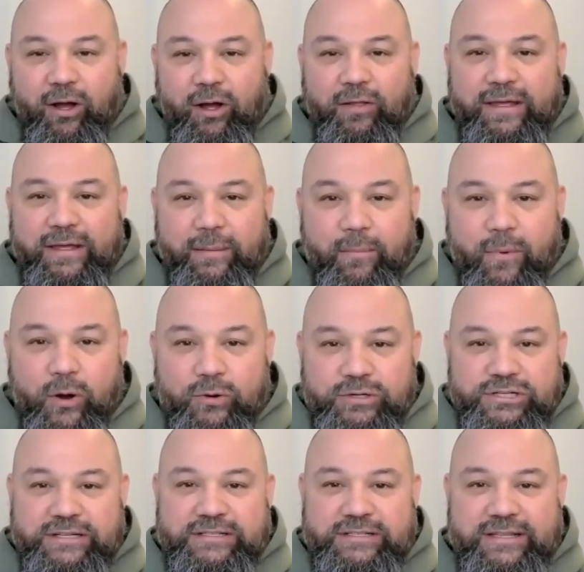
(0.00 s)
all the
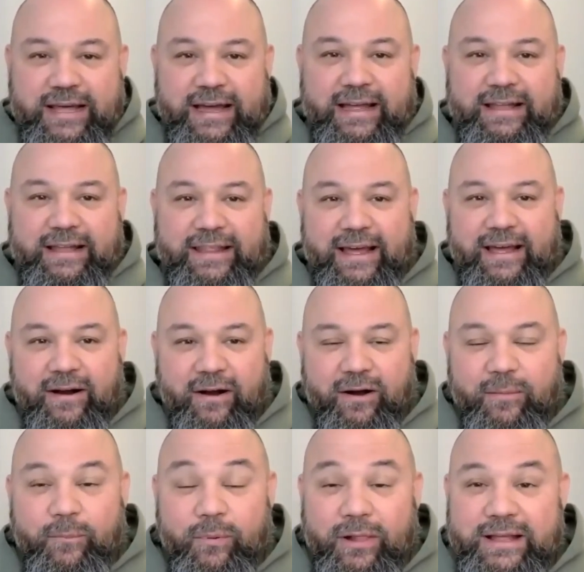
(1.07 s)
emojis that that
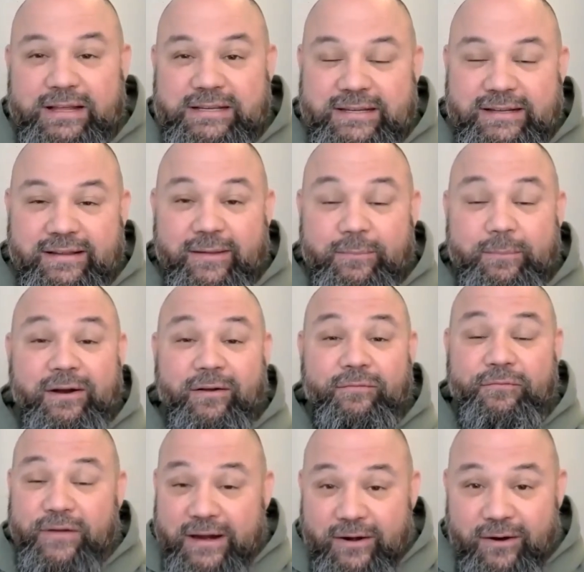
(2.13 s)
aren't pleasant, the middle
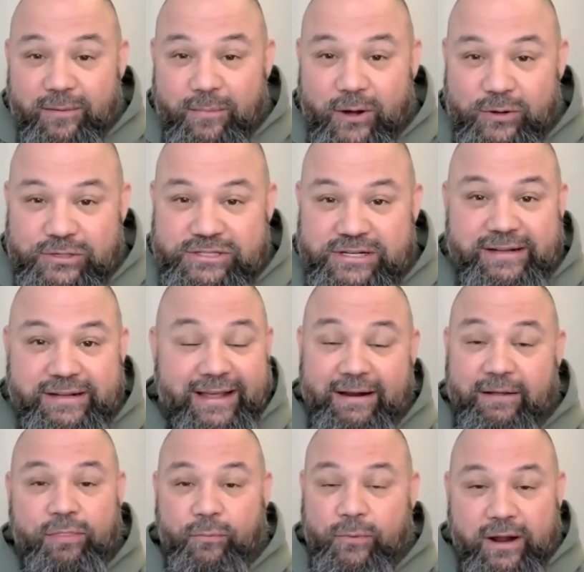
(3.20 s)
finger emoji
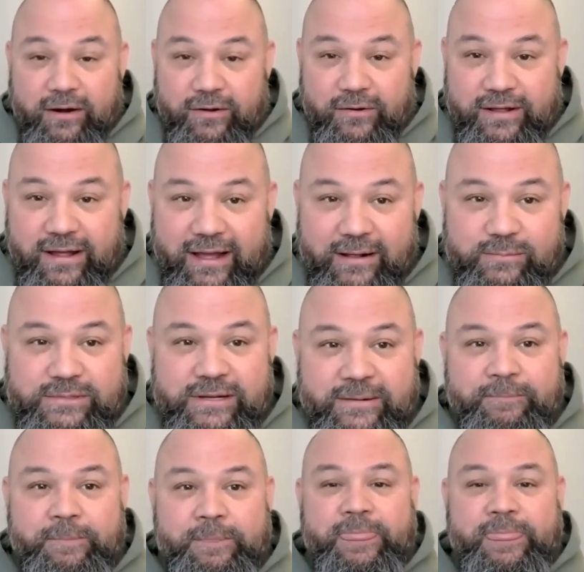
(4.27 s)
like 300 times.